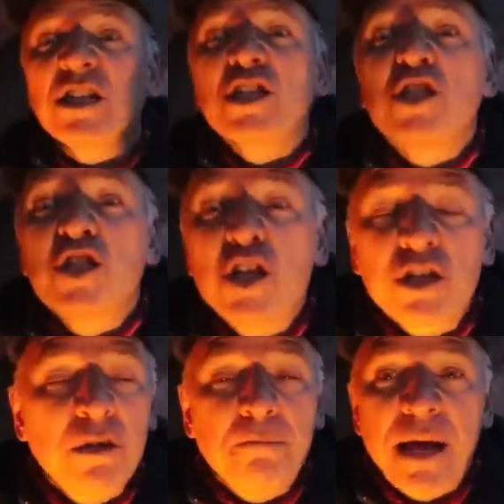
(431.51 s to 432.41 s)
It
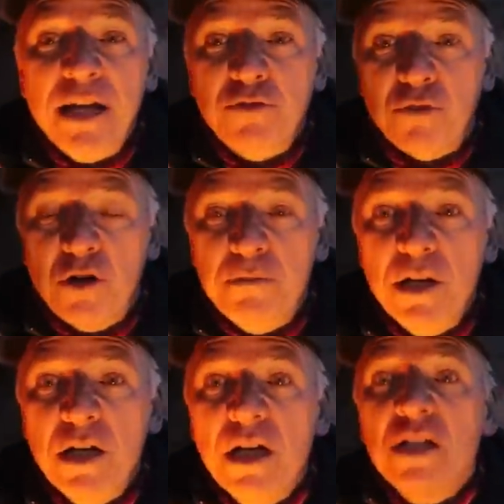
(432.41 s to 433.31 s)
shook the bedroom,
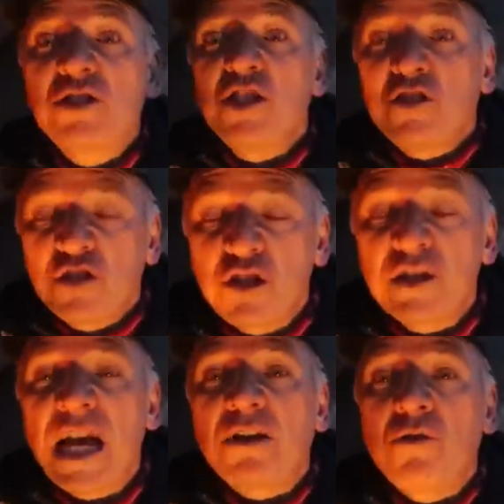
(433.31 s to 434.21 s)
just
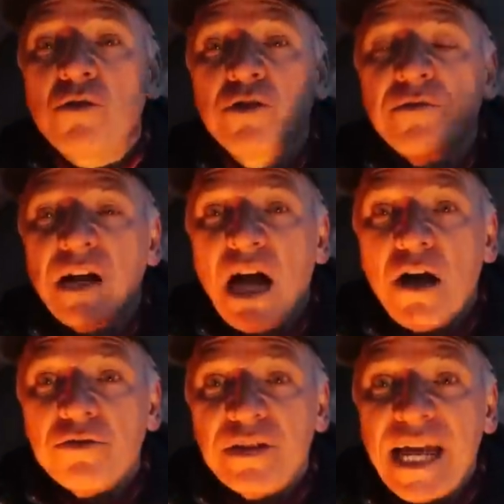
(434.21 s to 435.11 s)
shook that corner of the
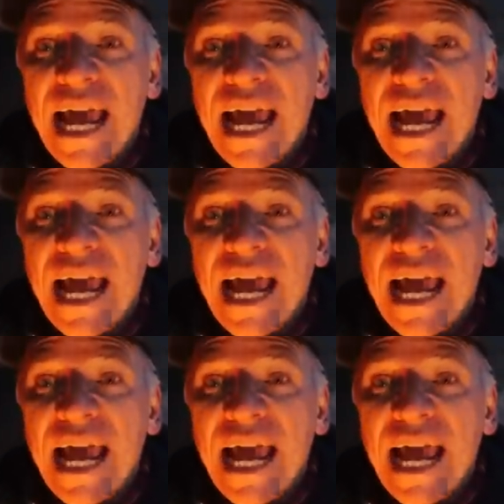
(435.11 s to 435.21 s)
house,